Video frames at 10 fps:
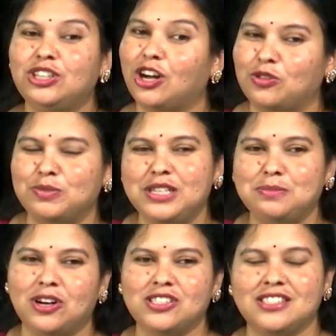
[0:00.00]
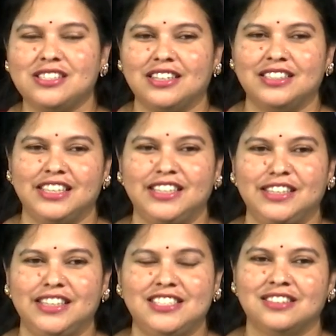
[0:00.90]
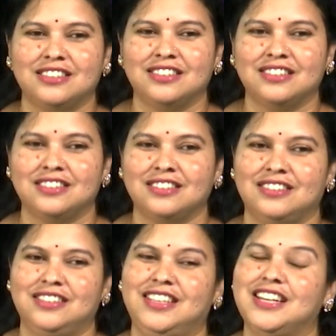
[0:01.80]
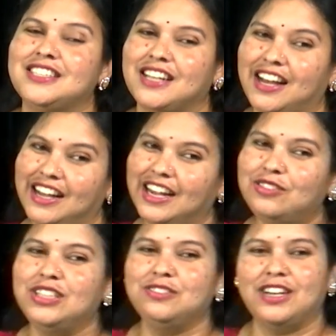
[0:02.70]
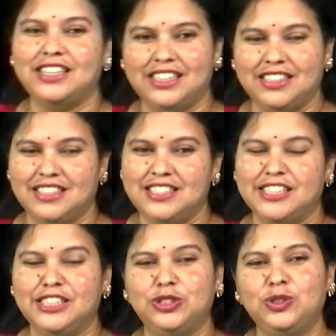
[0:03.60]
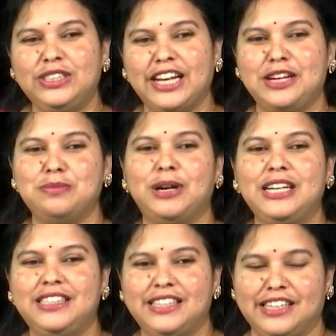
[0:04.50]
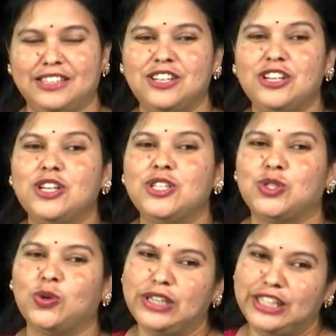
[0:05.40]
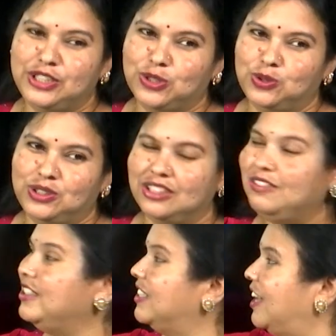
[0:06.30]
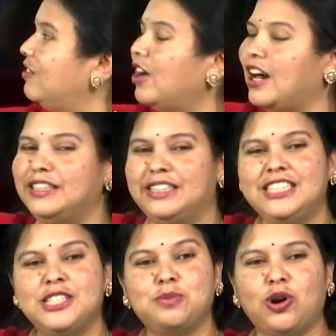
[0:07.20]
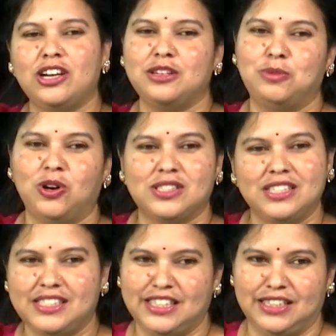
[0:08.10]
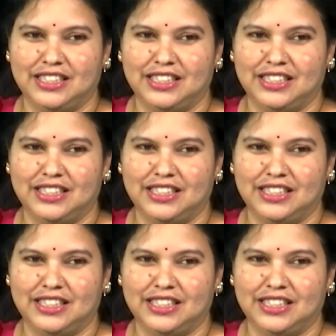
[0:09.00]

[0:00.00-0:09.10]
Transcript: how many boxes are there in it? Yes, I have divided this into 10 by 10. So, in total we have 100 smaller boxes in that.